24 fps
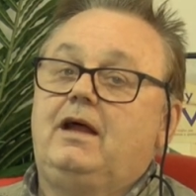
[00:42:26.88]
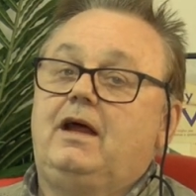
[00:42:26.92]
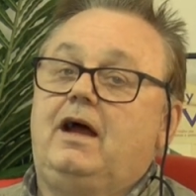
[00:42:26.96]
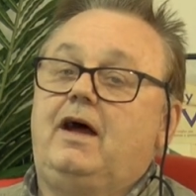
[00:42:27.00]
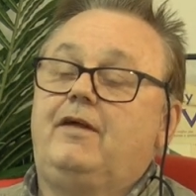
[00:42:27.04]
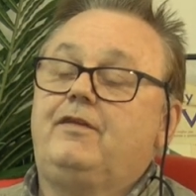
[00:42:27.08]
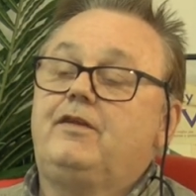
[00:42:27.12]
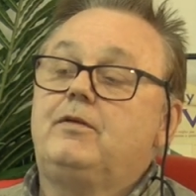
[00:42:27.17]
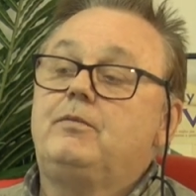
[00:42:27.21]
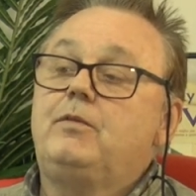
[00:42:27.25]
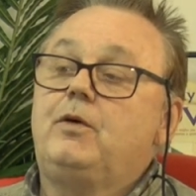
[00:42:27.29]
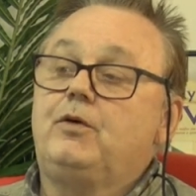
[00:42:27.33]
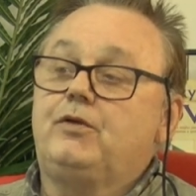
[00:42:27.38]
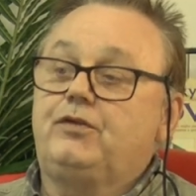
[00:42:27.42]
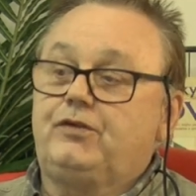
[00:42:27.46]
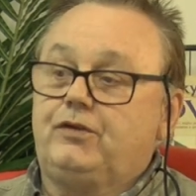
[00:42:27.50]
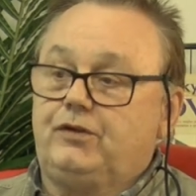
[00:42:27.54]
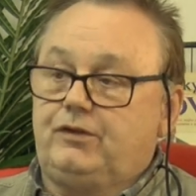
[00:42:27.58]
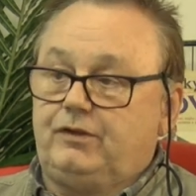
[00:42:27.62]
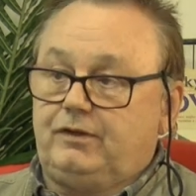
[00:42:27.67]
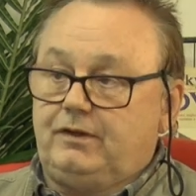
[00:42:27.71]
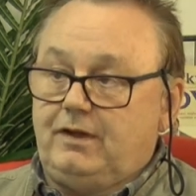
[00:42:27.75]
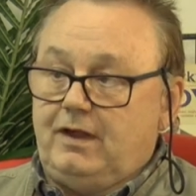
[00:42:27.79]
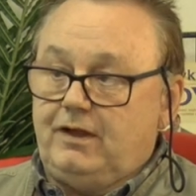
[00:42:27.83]
and the most
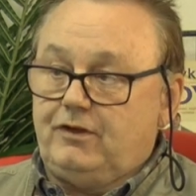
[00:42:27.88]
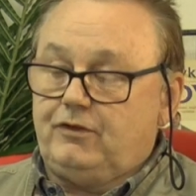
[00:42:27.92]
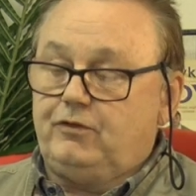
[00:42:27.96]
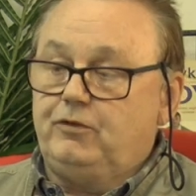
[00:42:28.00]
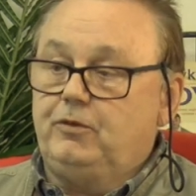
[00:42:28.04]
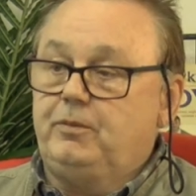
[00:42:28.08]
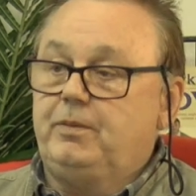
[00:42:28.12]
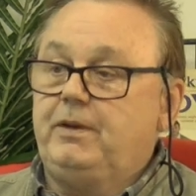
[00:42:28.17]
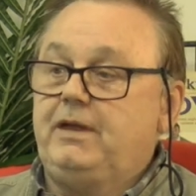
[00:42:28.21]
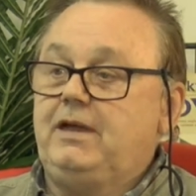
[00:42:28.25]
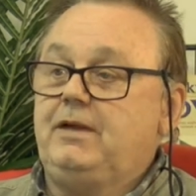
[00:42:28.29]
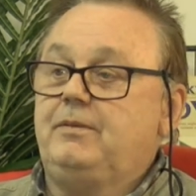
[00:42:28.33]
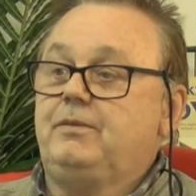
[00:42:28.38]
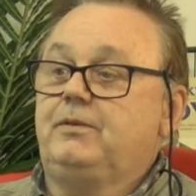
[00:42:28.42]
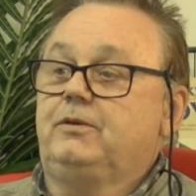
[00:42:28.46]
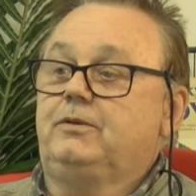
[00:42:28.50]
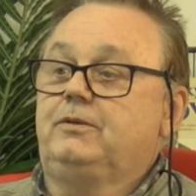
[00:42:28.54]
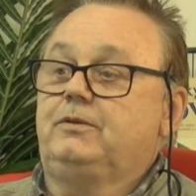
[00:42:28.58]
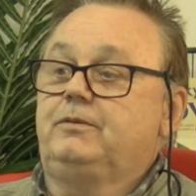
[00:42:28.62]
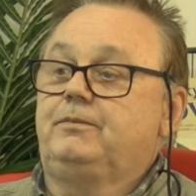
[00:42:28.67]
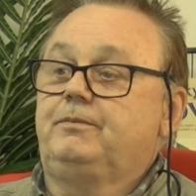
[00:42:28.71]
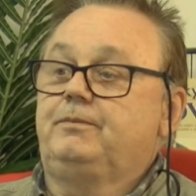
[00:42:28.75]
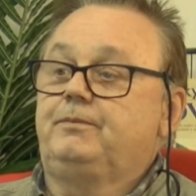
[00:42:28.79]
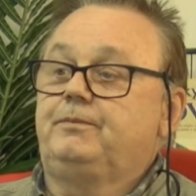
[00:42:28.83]
successful people,
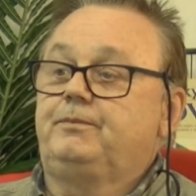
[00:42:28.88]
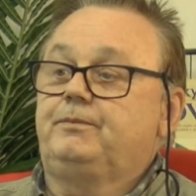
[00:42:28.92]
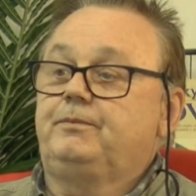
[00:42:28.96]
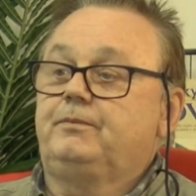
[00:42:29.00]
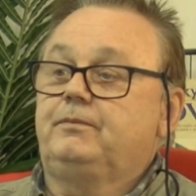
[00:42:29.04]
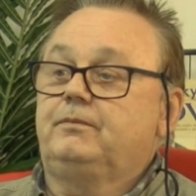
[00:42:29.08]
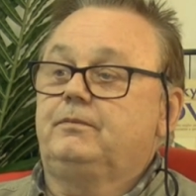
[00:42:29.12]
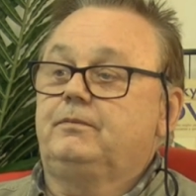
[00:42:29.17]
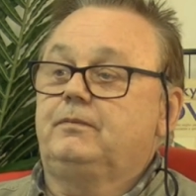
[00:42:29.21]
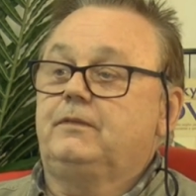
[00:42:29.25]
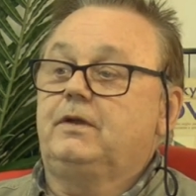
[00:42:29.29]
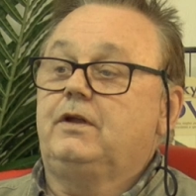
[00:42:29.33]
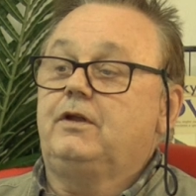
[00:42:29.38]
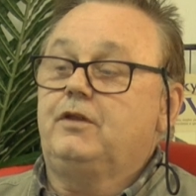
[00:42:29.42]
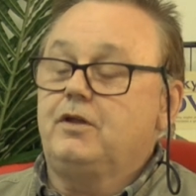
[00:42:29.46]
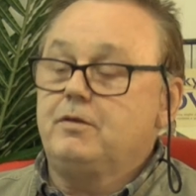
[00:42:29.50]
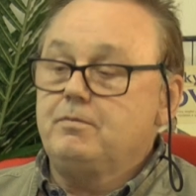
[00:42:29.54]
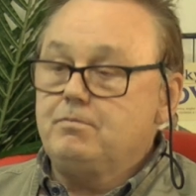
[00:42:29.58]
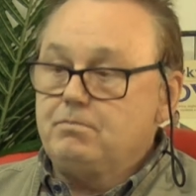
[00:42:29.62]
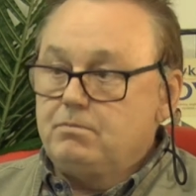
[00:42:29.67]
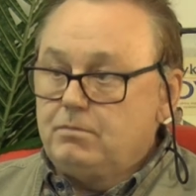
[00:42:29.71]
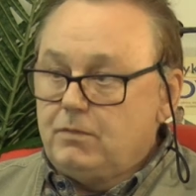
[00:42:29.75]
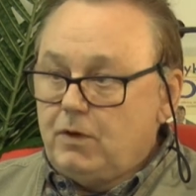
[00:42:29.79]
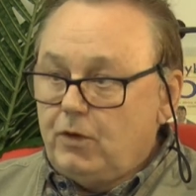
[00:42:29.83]
the
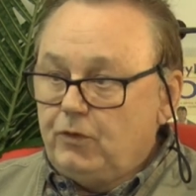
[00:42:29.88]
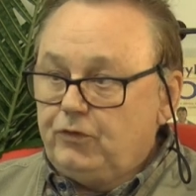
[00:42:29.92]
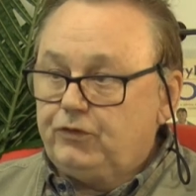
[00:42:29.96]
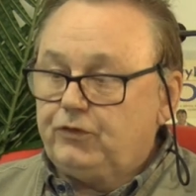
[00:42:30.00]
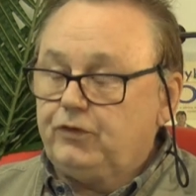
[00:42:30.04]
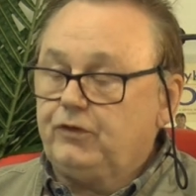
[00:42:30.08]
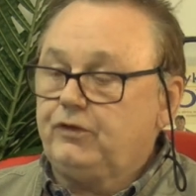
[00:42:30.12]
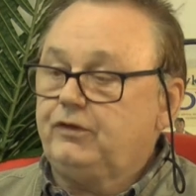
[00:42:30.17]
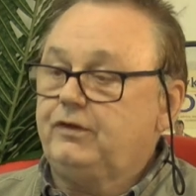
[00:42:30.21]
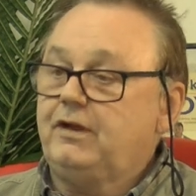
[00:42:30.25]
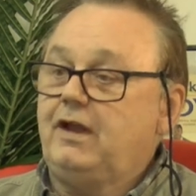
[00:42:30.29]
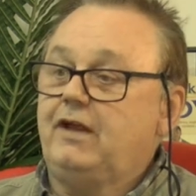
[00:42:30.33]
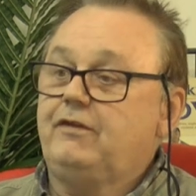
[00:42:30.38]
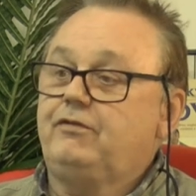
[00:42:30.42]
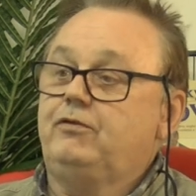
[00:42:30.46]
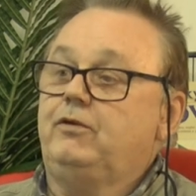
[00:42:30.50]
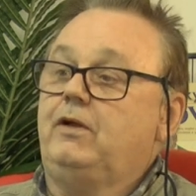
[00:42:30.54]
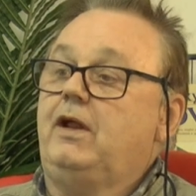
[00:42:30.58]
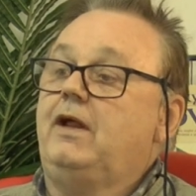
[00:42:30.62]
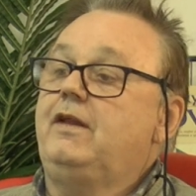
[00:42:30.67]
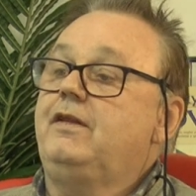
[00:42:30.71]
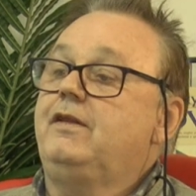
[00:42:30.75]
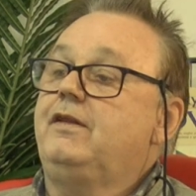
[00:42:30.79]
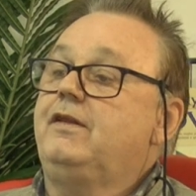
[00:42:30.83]
most successful,
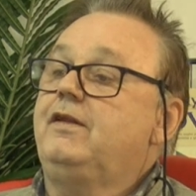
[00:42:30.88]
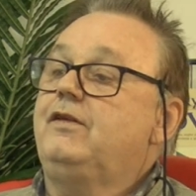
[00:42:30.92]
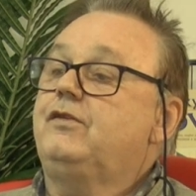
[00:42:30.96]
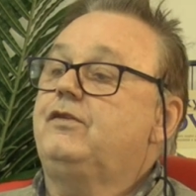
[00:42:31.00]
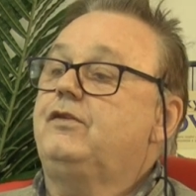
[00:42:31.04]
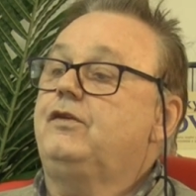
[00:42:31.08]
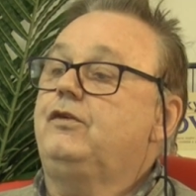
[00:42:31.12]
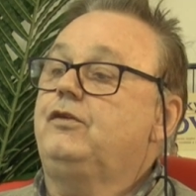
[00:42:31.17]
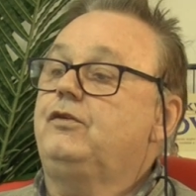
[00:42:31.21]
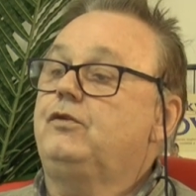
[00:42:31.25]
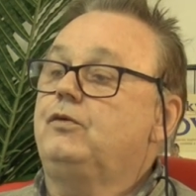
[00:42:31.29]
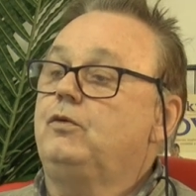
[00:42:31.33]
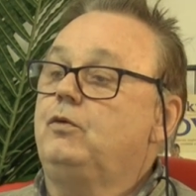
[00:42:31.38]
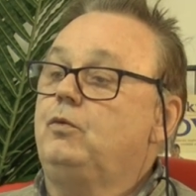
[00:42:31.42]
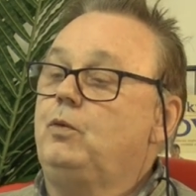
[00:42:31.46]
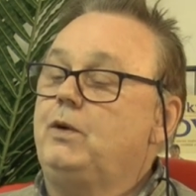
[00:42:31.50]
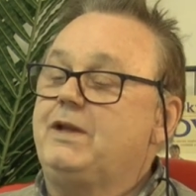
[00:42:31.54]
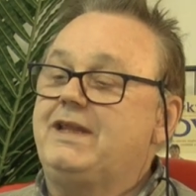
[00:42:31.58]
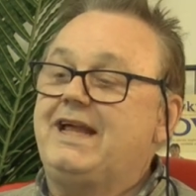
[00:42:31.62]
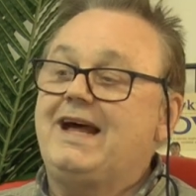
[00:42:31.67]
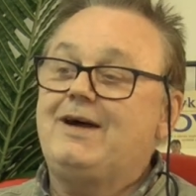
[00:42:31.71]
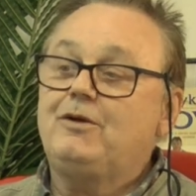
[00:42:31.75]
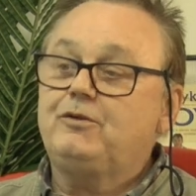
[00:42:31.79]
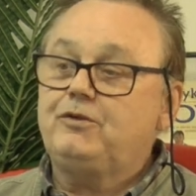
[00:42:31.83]
and this is
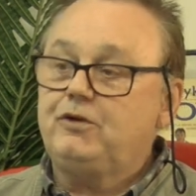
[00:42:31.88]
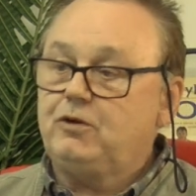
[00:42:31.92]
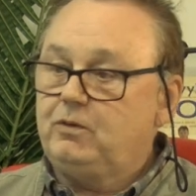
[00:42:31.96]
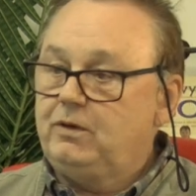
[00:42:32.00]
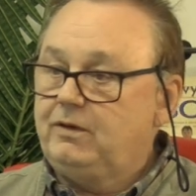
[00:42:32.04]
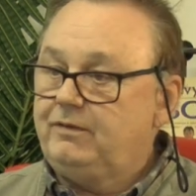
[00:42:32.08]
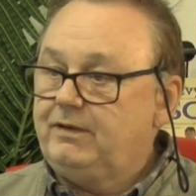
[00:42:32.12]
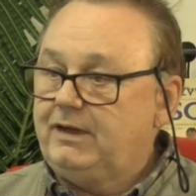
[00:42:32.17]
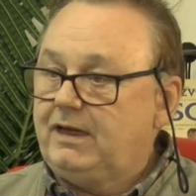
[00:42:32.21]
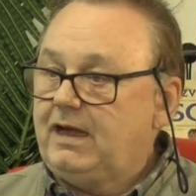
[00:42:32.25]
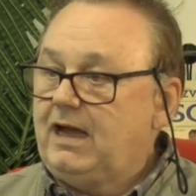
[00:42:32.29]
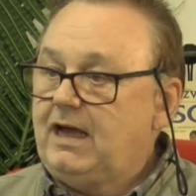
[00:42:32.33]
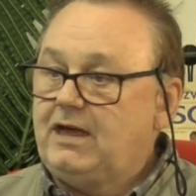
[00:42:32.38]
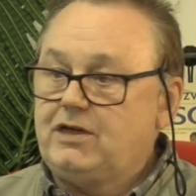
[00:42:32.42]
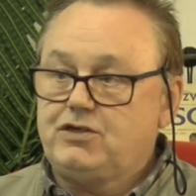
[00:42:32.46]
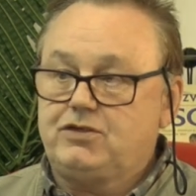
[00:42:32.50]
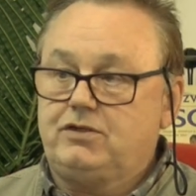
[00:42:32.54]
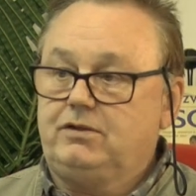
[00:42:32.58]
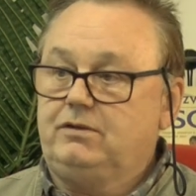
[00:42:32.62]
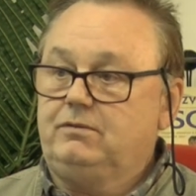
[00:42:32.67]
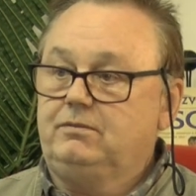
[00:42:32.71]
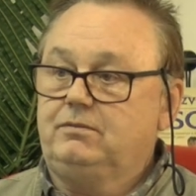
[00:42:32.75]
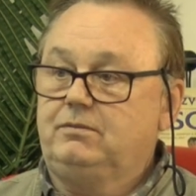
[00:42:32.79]
without equivocation,